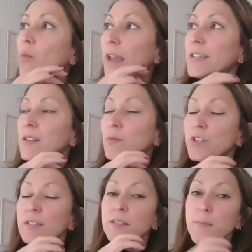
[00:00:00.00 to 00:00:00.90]
ways in
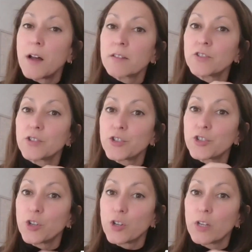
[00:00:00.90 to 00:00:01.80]
which the sponsors
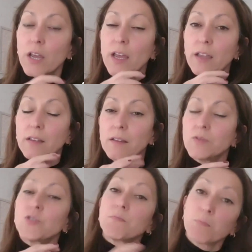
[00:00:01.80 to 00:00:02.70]
should and
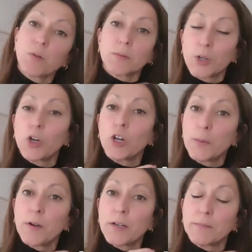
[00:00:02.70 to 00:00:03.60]

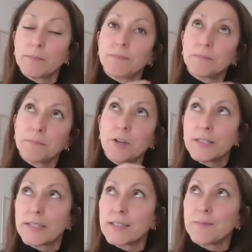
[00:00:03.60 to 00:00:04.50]
could
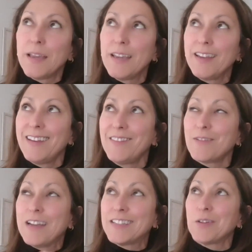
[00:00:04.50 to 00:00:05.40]
participate in
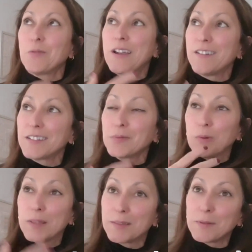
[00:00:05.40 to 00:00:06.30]
raising awareness
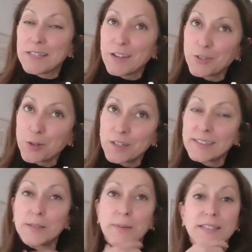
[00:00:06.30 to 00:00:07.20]
with potential
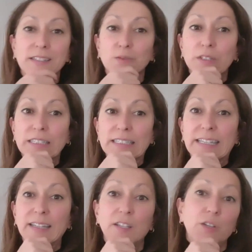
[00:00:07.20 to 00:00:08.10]
participants is really to
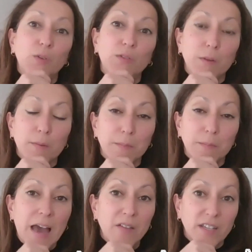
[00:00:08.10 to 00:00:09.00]
take the cue from the
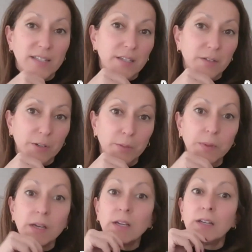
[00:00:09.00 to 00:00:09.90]
advocacy
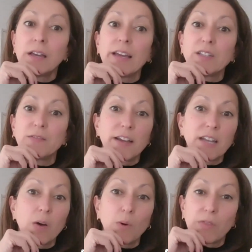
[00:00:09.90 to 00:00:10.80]
group and to
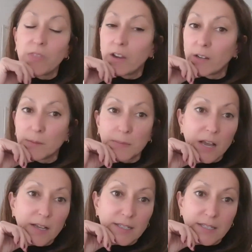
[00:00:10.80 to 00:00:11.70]
find out what their
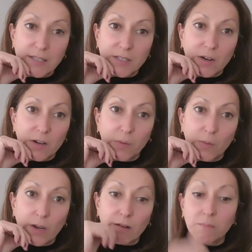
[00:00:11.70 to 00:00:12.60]
compliance needs are and
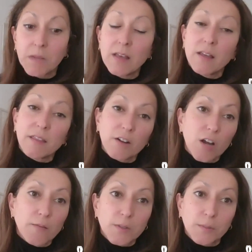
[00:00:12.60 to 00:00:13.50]
where they're
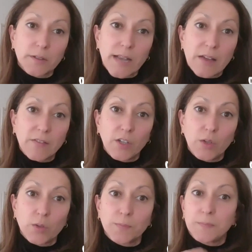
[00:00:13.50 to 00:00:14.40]
comfortable in having
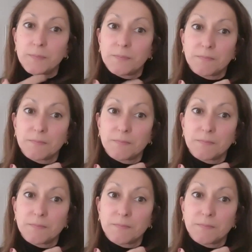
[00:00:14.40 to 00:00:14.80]
your